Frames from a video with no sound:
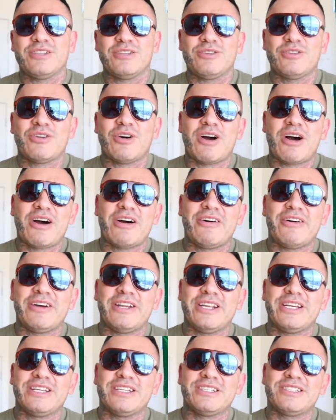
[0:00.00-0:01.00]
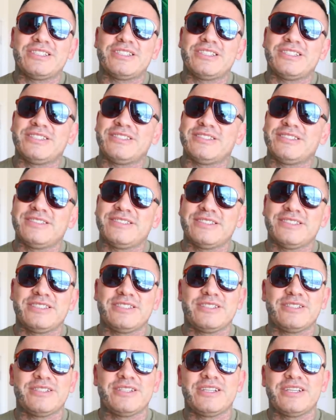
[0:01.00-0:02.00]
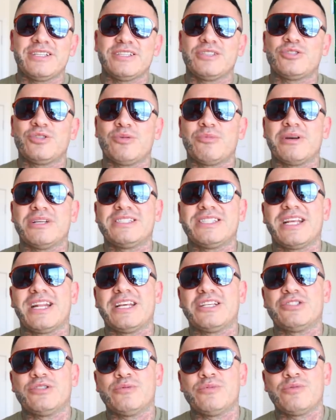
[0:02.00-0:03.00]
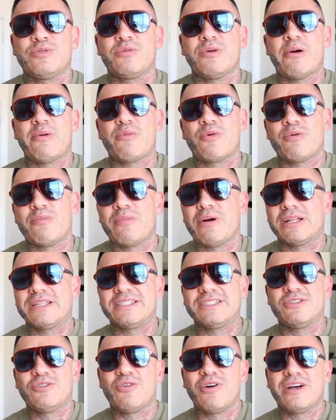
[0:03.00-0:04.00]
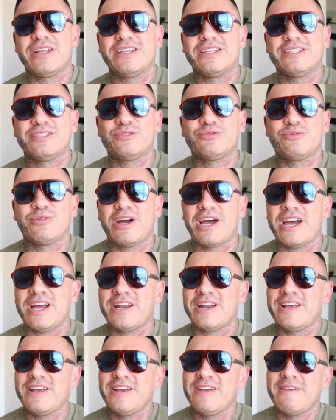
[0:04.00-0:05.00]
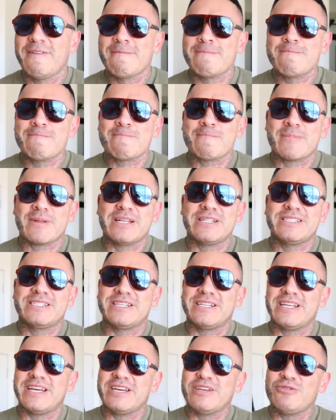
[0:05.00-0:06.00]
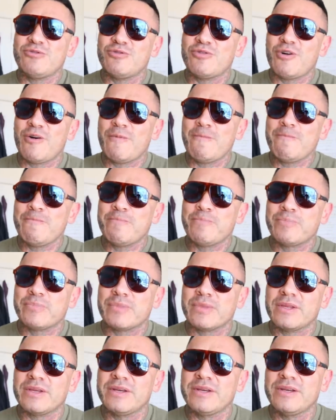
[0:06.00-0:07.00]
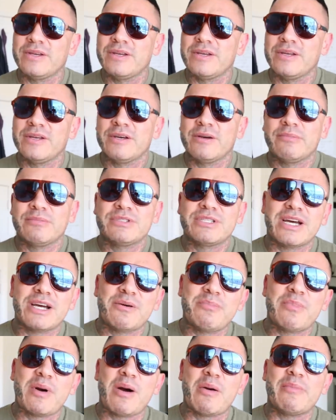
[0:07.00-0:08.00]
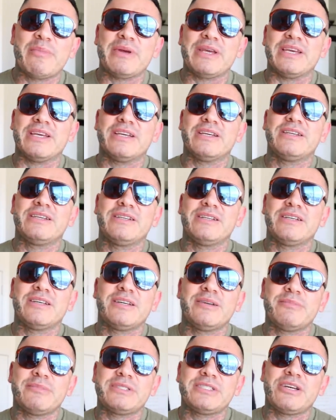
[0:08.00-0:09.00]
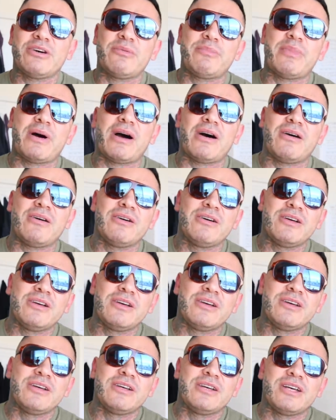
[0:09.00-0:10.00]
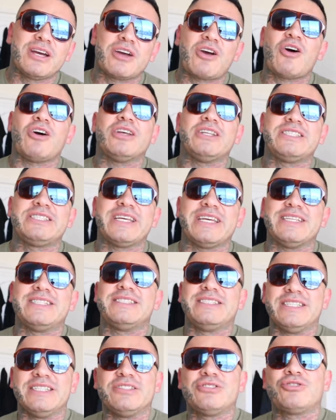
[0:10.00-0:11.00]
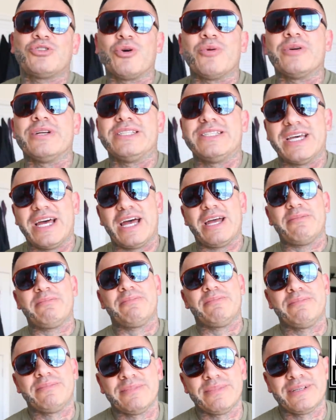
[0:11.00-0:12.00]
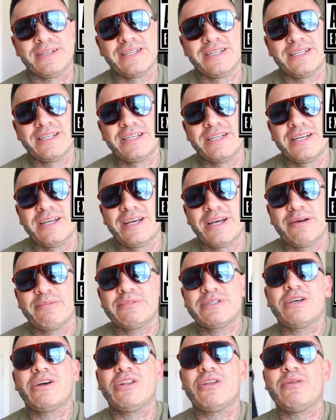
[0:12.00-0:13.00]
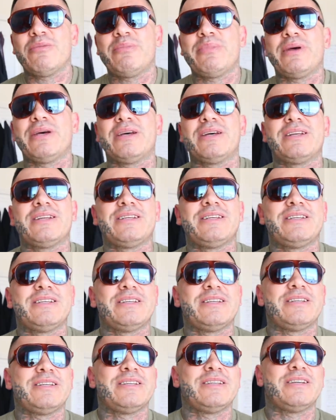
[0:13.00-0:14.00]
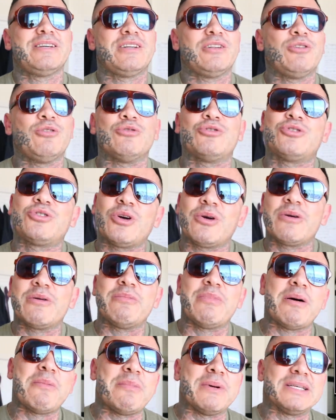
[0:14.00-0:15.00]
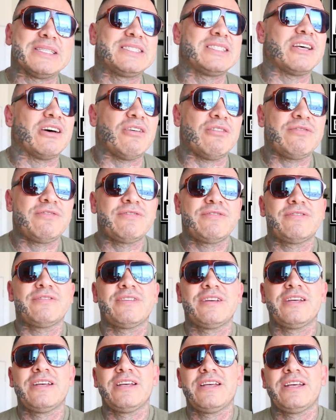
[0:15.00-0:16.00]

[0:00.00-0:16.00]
You know how it is. Súbase la Suburban. We're about to go on this ride. And today, you know, talk about me. I'm going to talk about call it JC story time. Tell a little story about myself.